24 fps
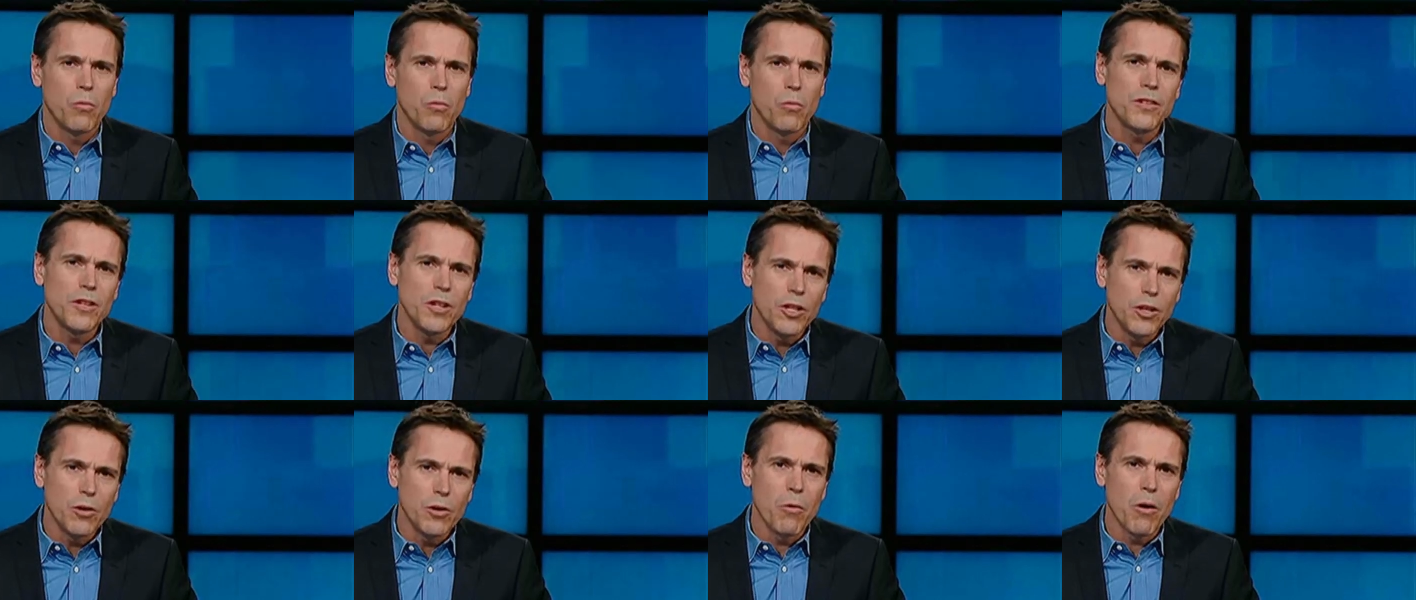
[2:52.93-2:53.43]
what
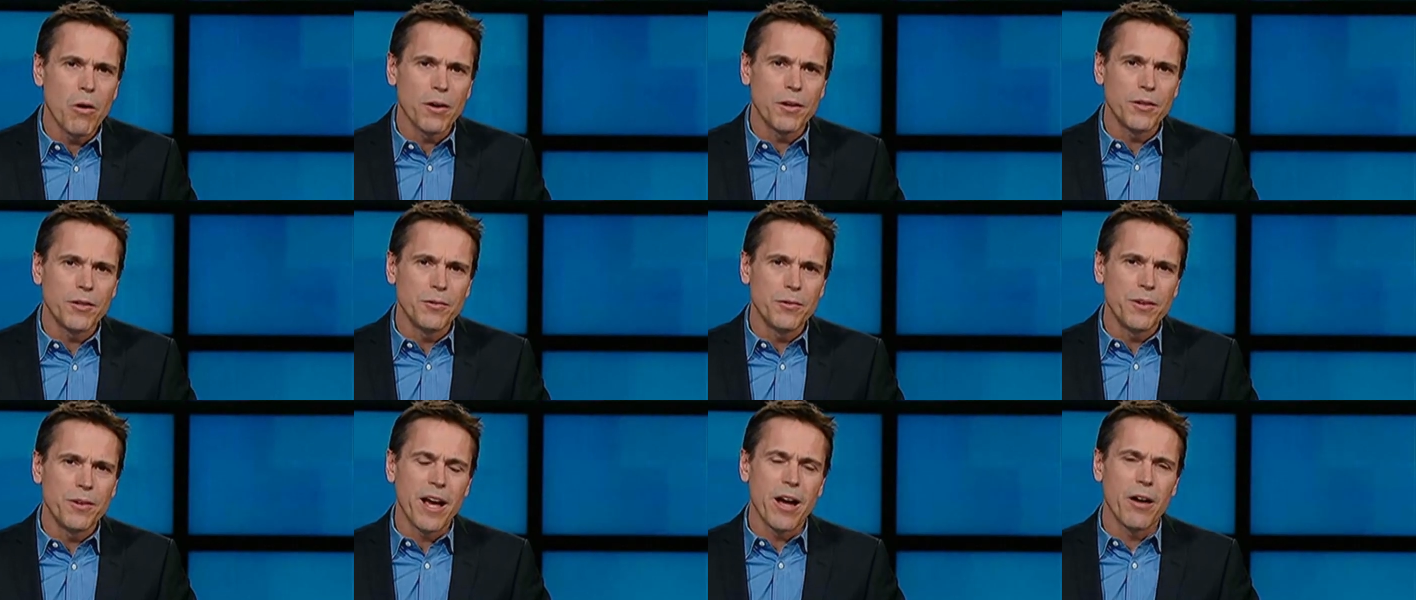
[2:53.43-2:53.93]
do you want to
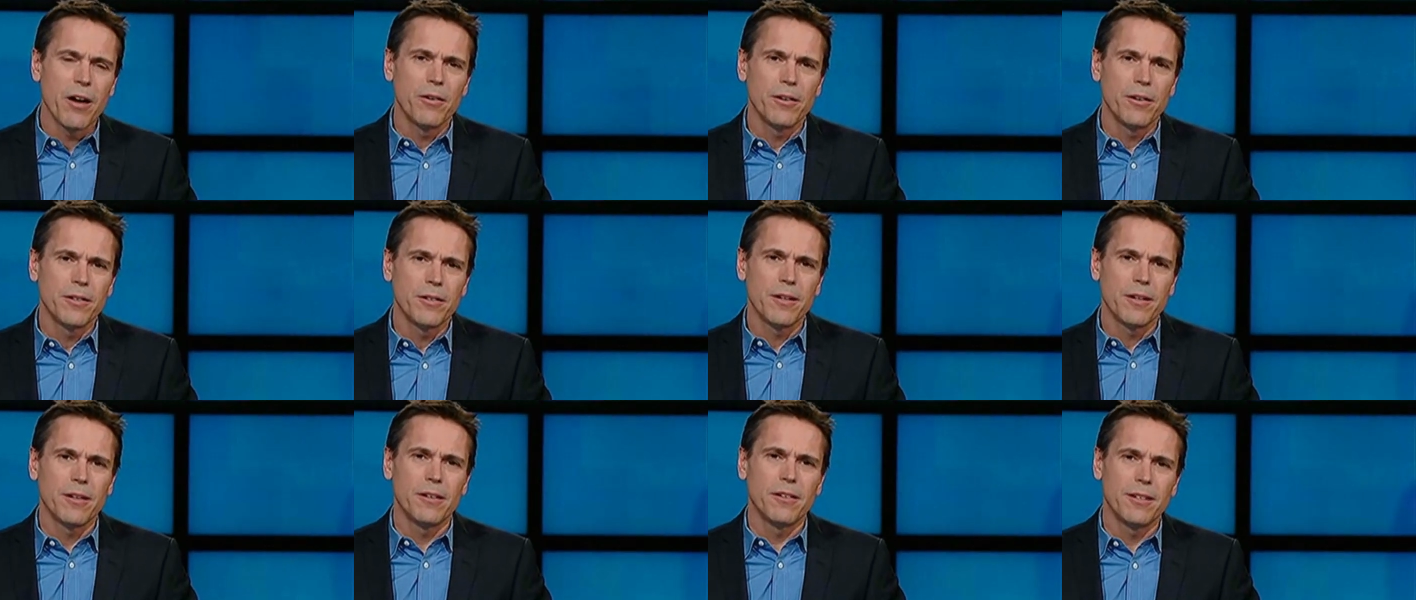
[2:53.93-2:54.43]
do now
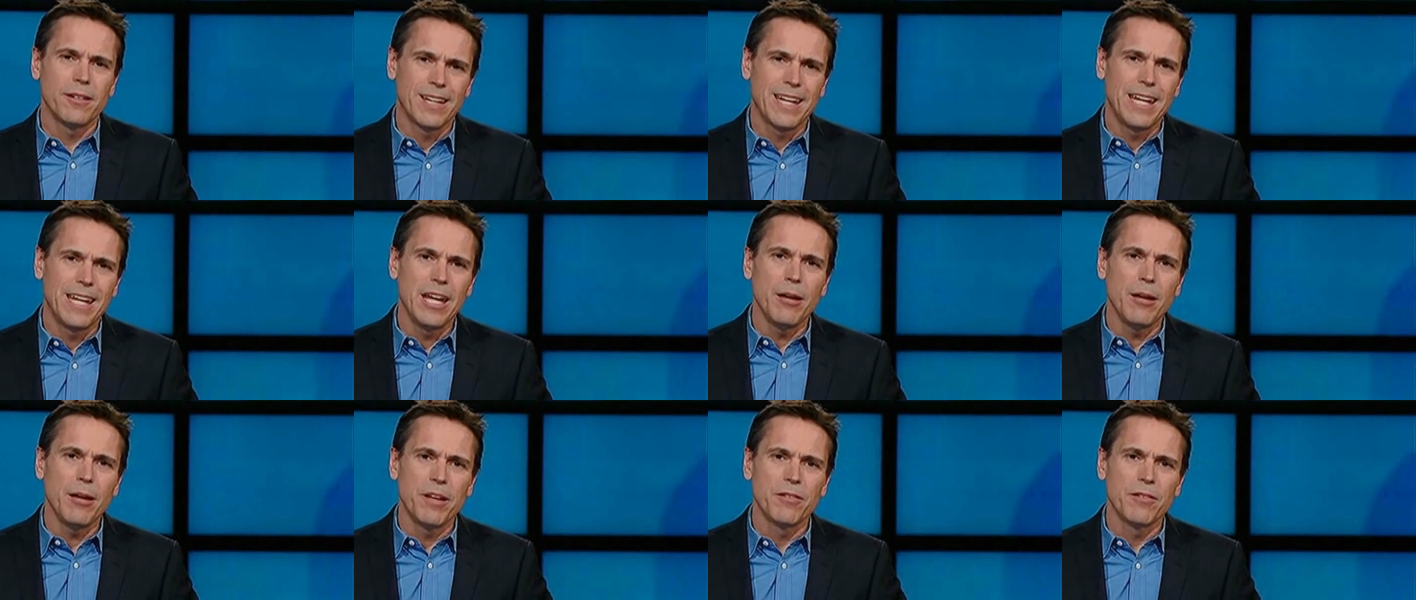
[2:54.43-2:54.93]
to, to, to
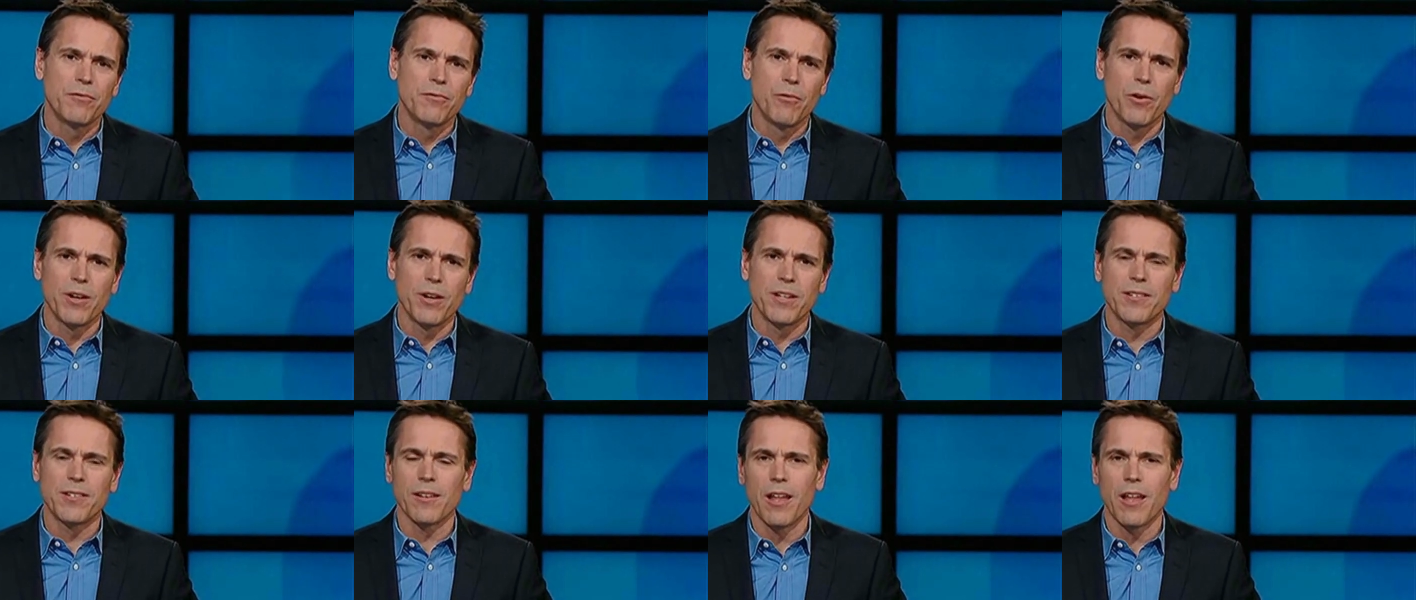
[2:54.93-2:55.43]
keep his
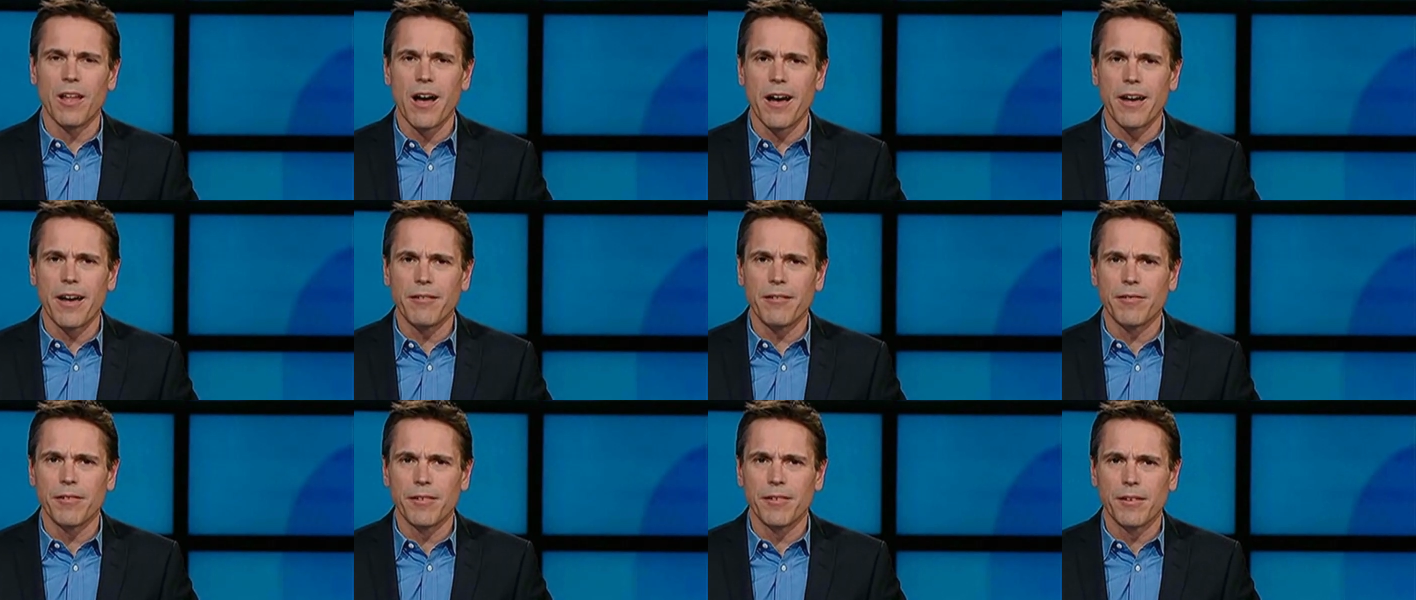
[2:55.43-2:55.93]
voice
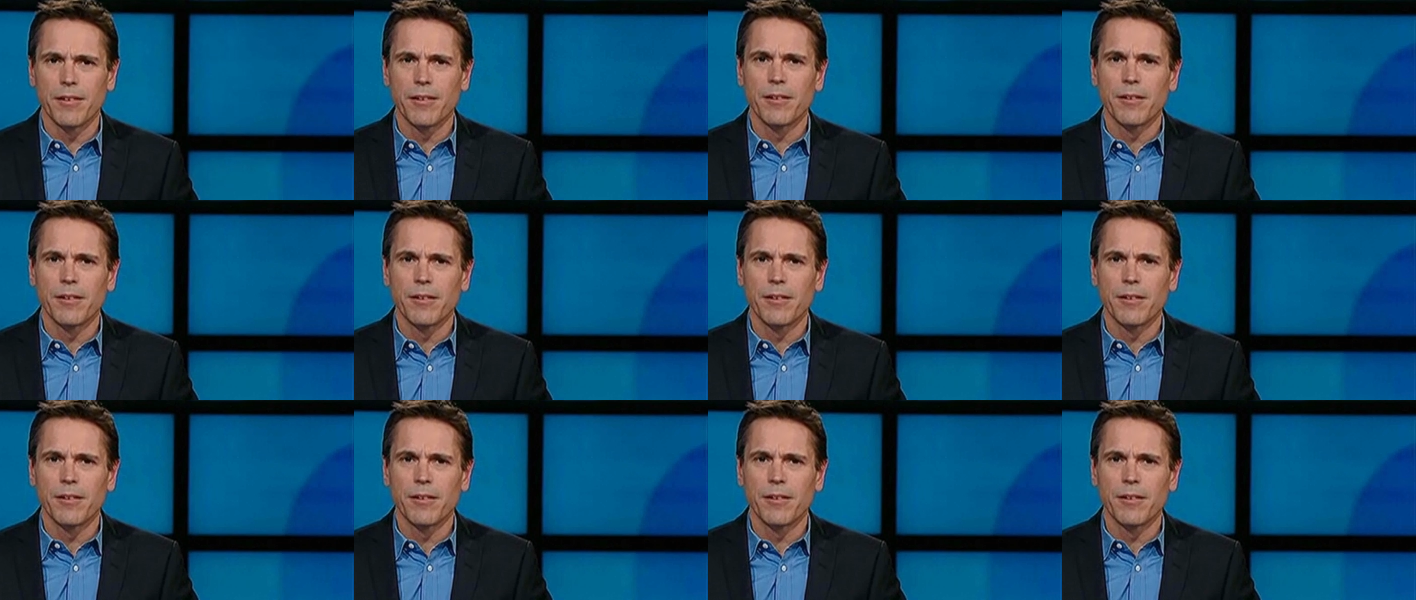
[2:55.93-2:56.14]
alive?